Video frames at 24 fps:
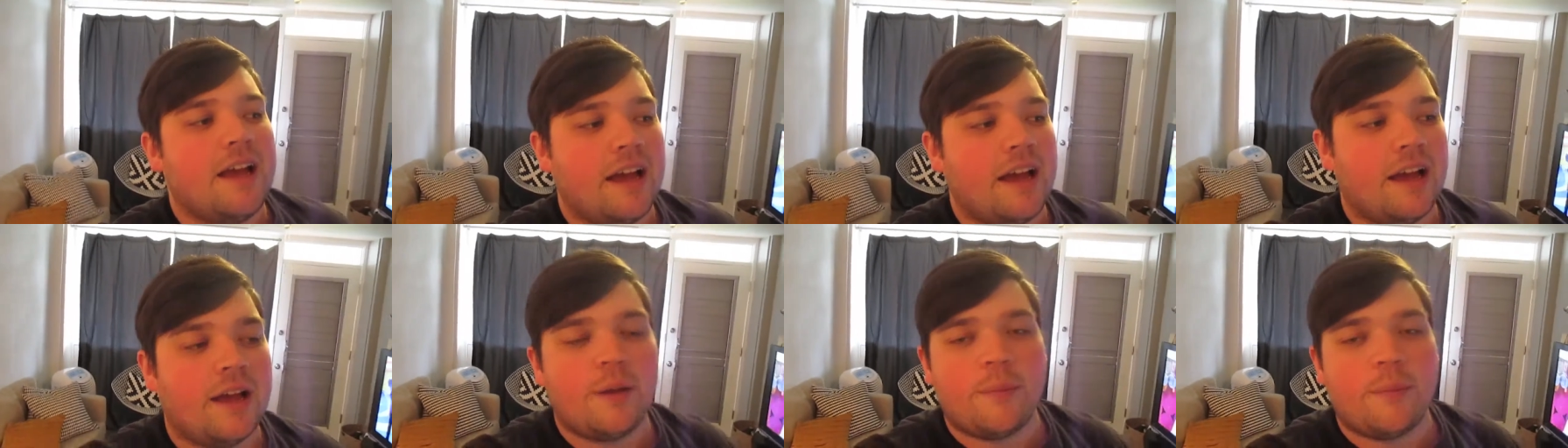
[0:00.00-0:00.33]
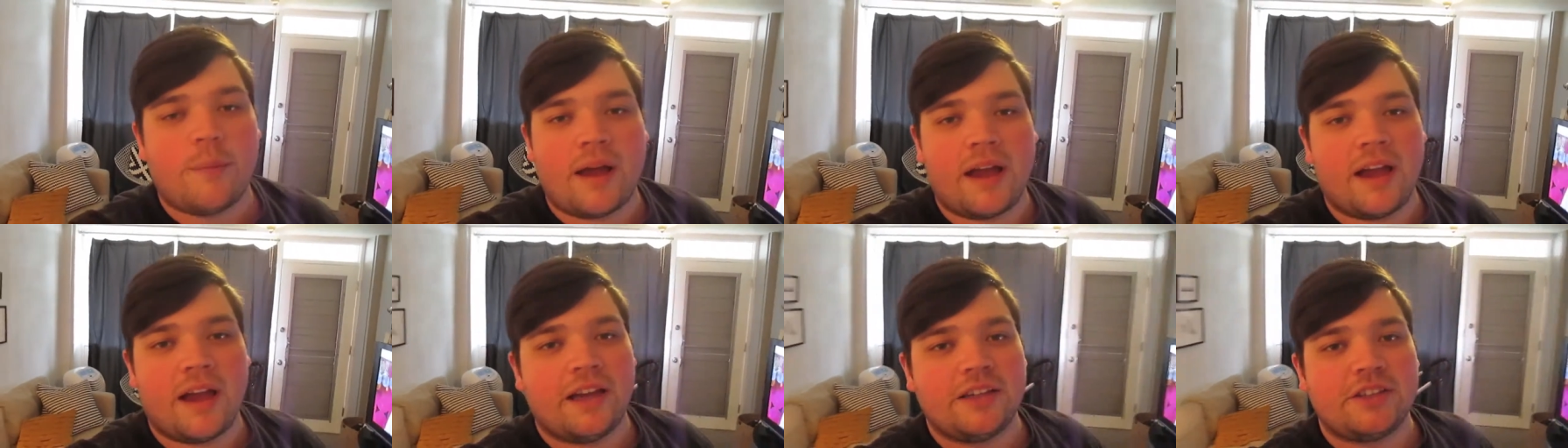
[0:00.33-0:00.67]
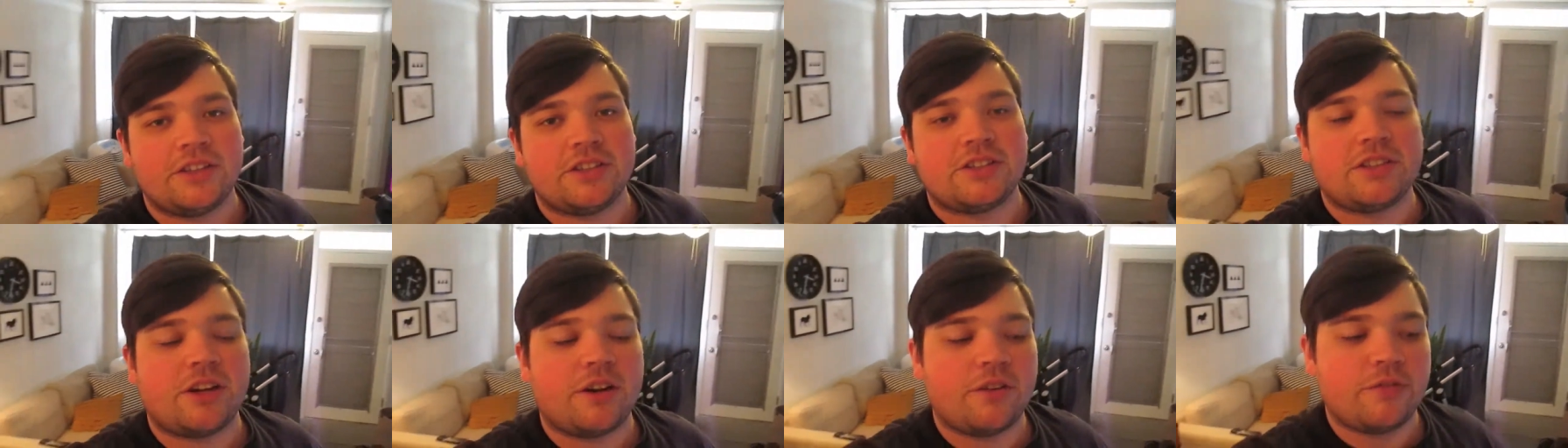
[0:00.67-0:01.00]
Um, I
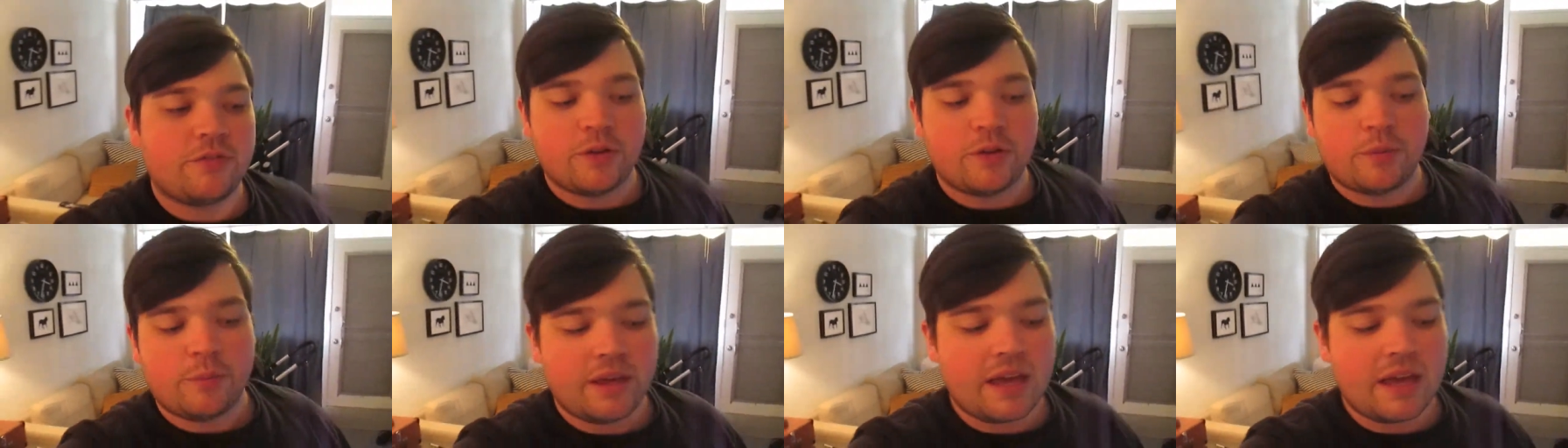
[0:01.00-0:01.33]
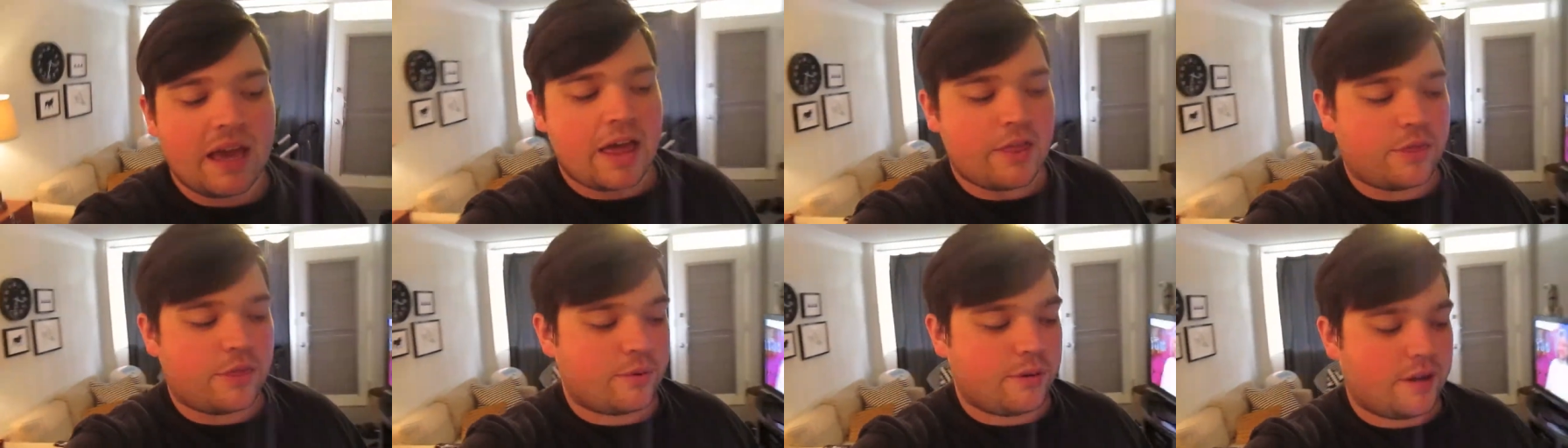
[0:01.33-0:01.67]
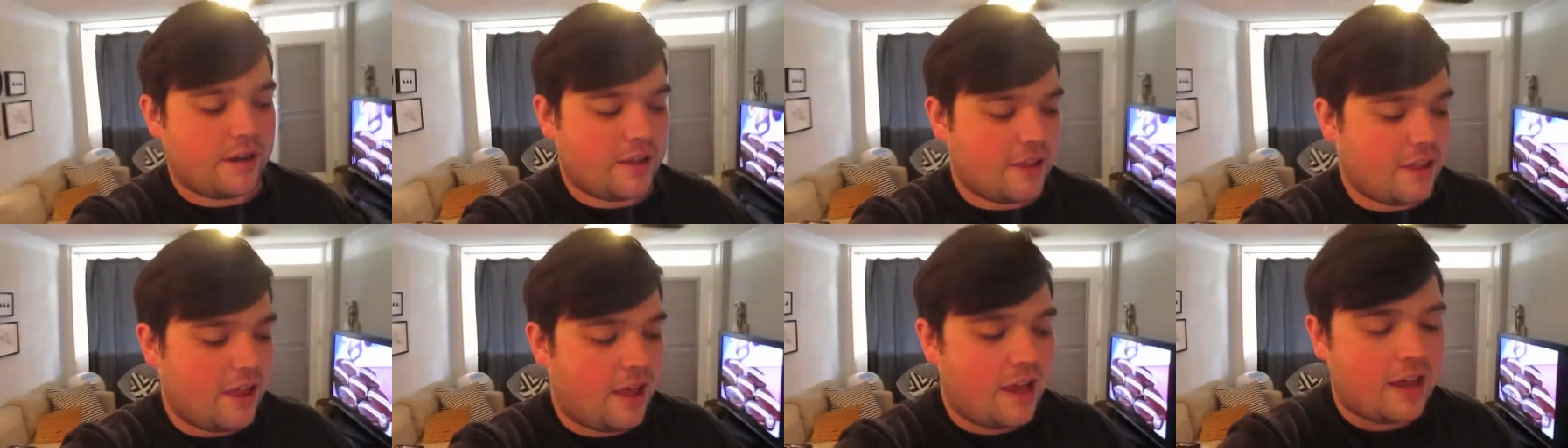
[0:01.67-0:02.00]
just started filming at
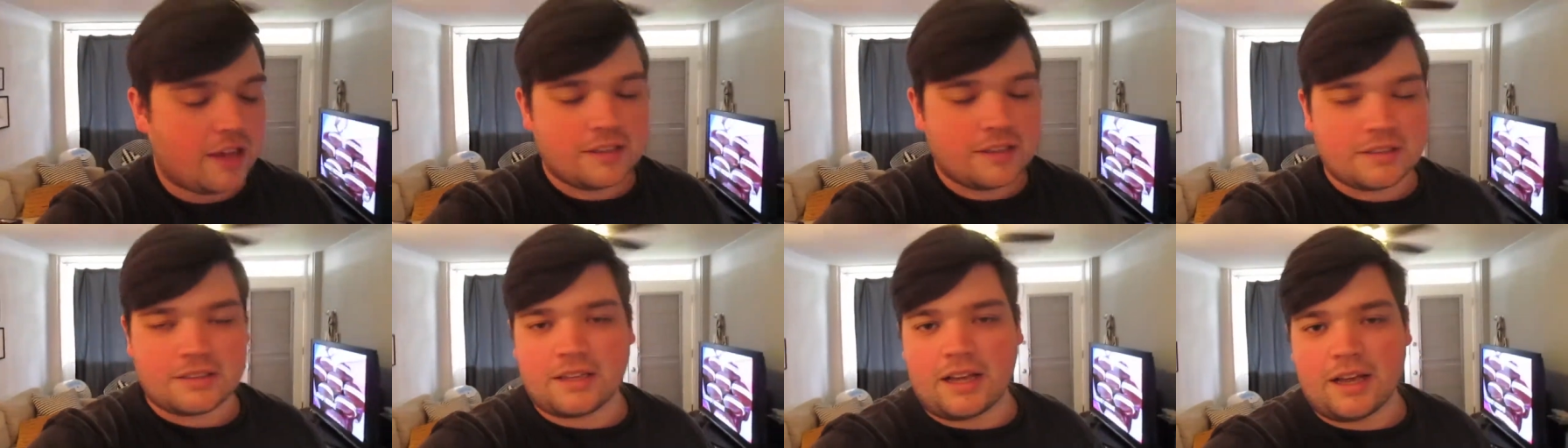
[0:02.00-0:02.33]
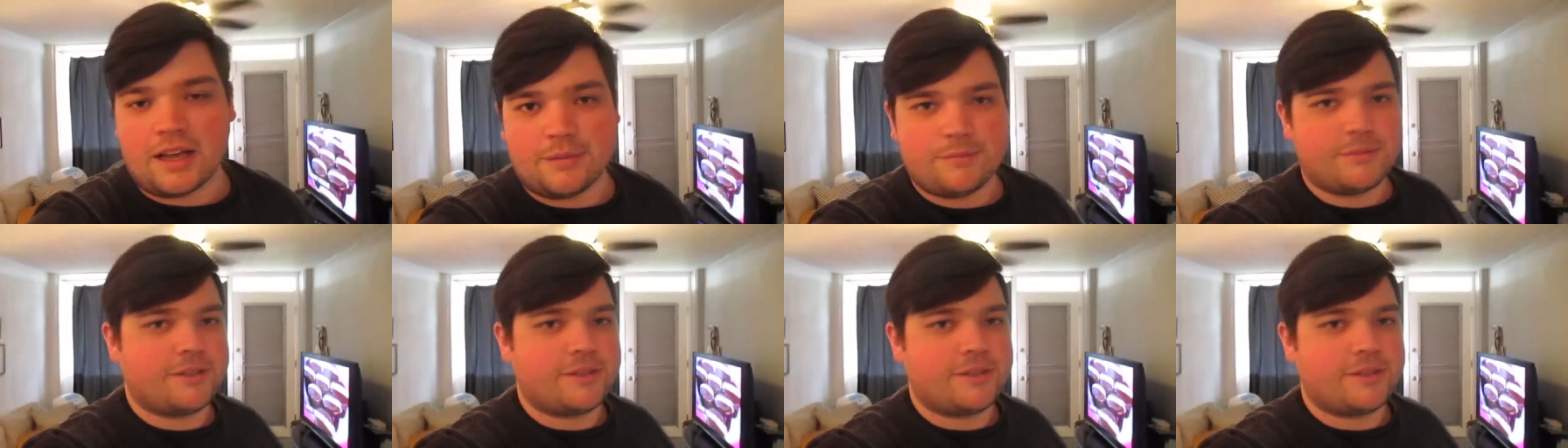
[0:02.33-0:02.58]
3 o'clock, so I'm